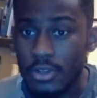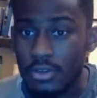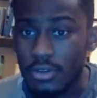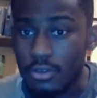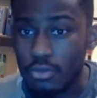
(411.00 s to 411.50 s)

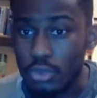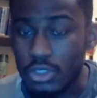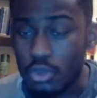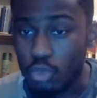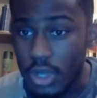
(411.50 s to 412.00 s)
Okay,
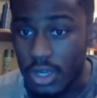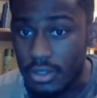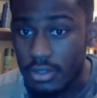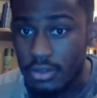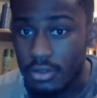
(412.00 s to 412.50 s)
speech uttered
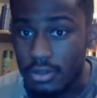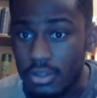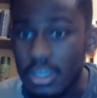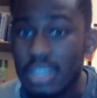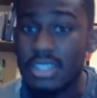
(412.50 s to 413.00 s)
in another
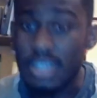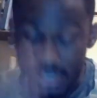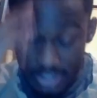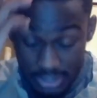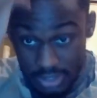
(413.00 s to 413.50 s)
language have
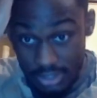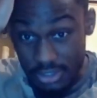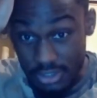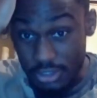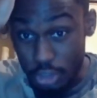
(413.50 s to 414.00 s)
not the same
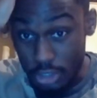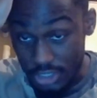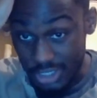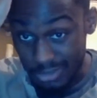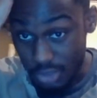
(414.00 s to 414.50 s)
strength or
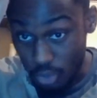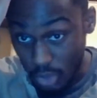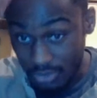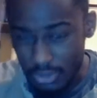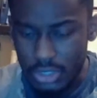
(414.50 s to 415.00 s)
power.
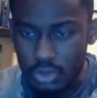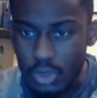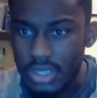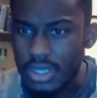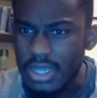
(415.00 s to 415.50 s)

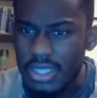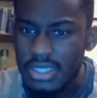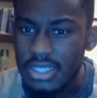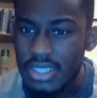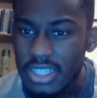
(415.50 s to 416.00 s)
Okay,
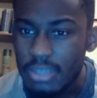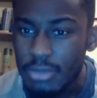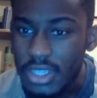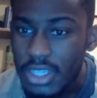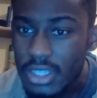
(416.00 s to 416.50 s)

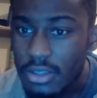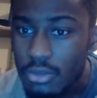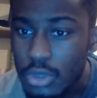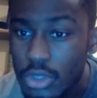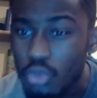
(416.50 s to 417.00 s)
things
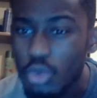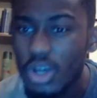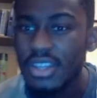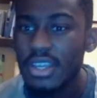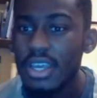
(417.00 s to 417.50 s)
as
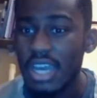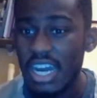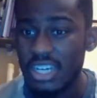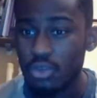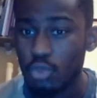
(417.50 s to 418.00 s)
those words
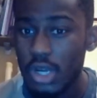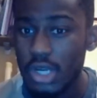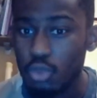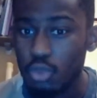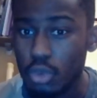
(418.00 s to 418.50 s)
uttered in
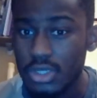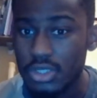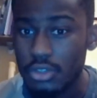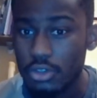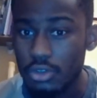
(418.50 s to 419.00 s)
Hebrew.
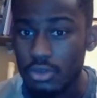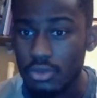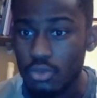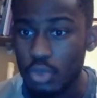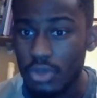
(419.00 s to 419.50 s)
So you gotta
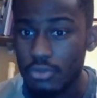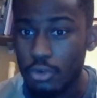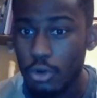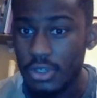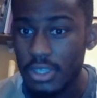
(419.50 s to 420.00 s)
go to the
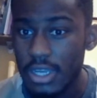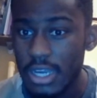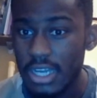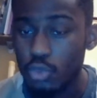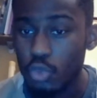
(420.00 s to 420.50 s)
Hebrew,
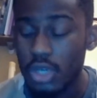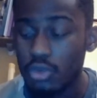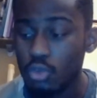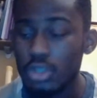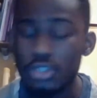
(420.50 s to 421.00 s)

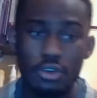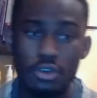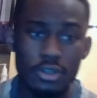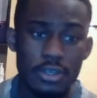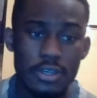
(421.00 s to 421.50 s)
okay?
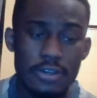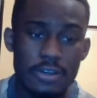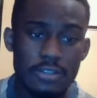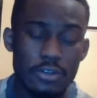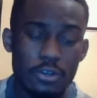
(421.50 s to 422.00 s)

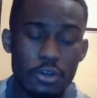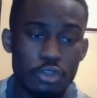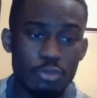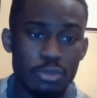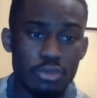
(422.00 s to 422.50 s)
So in the
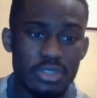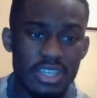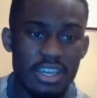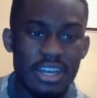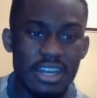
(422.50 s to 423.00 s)
beginning
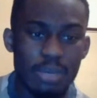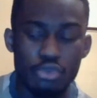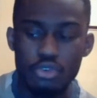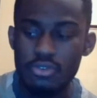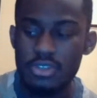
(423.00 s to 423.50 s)

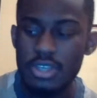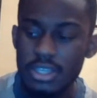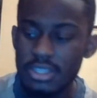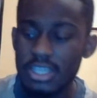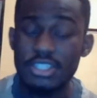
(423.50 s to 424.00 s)

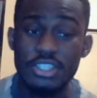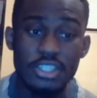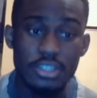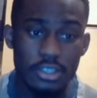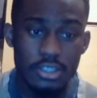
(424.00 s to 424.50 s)

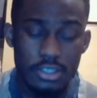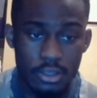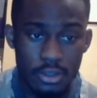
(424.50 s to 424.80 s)
is